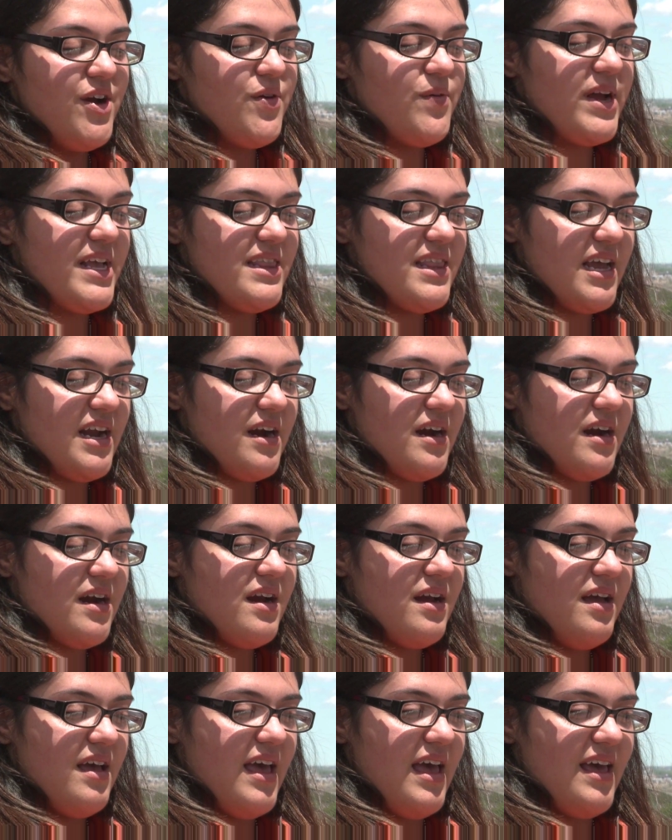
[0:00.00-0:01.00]
right
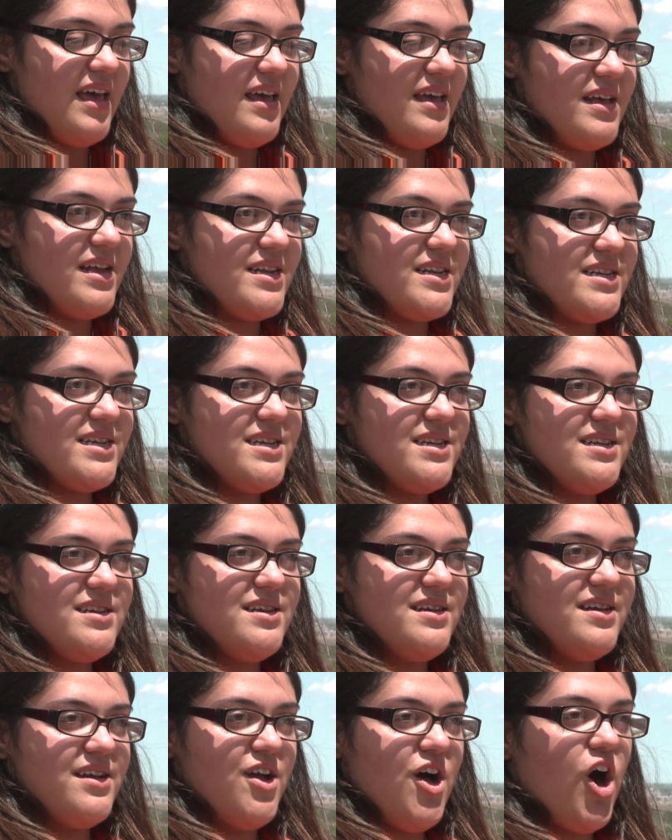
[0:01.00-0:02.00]
there, and
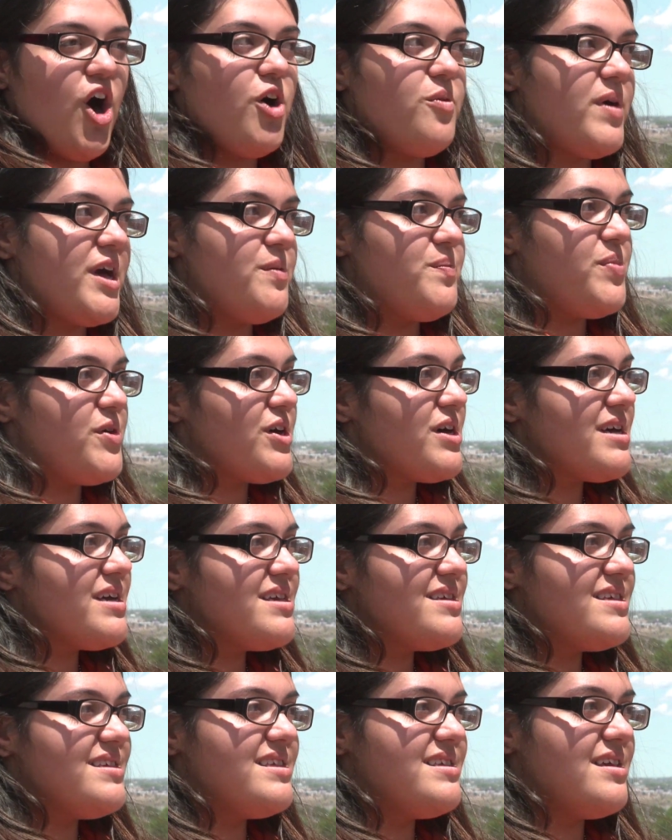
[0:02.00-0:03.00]
all my
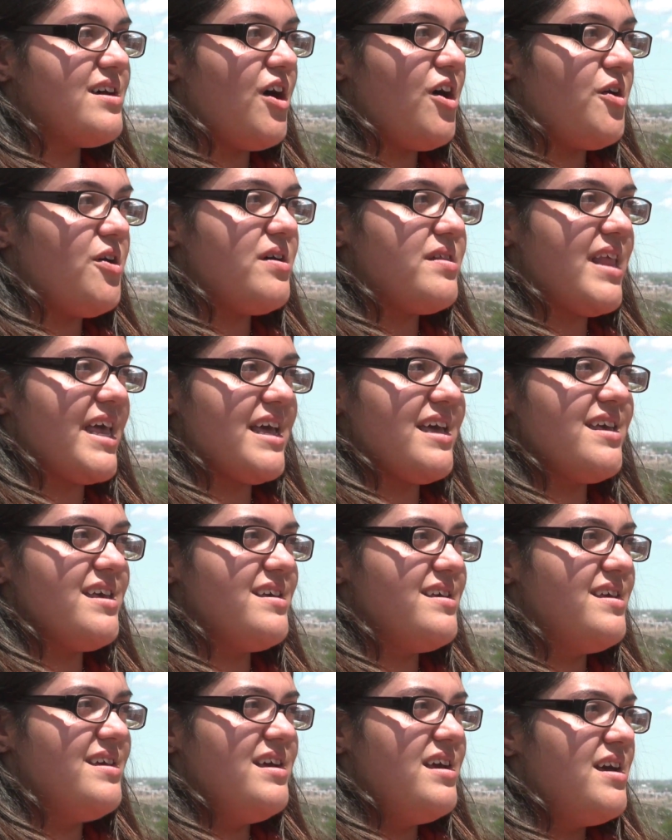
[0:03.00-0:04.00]
books, all like
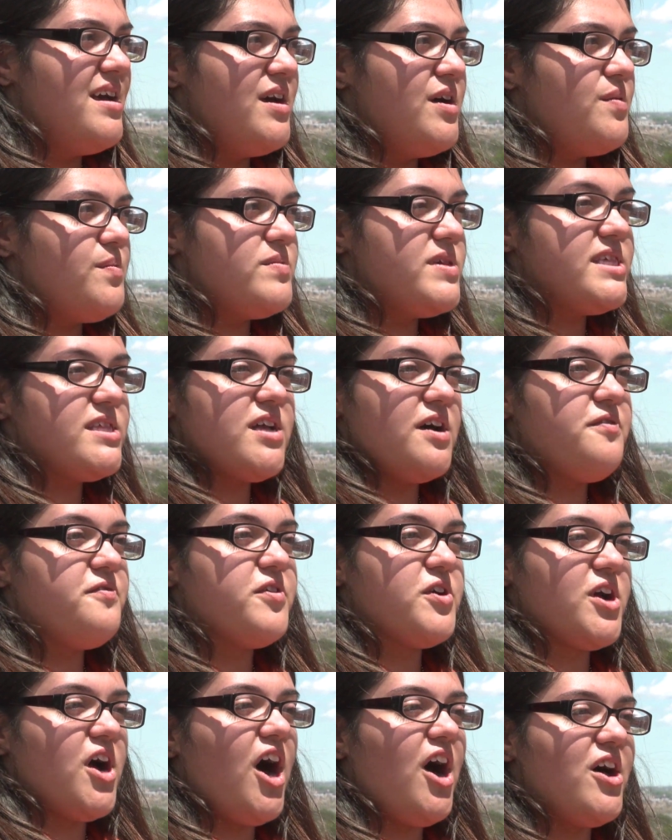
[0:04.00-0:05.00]
stuff
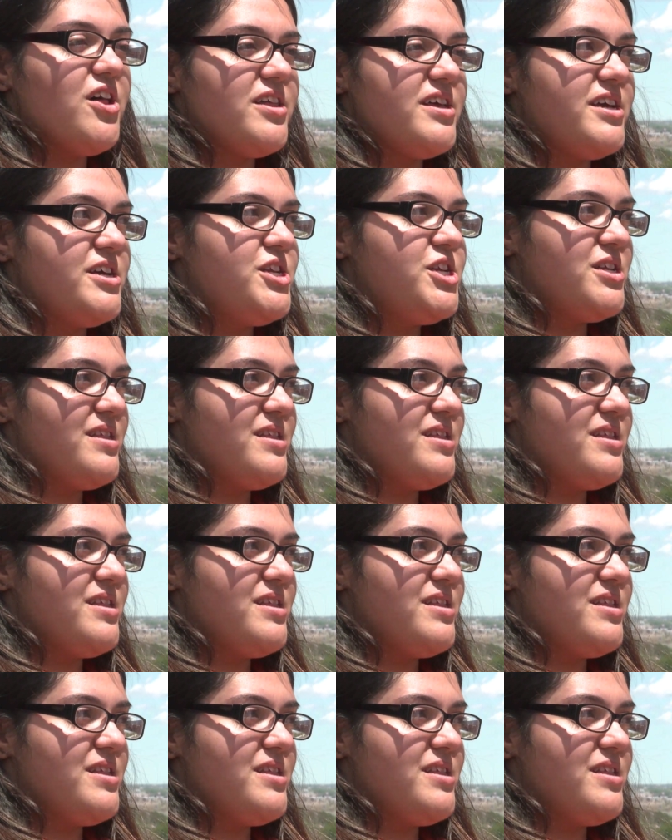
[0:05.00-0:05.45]
for college,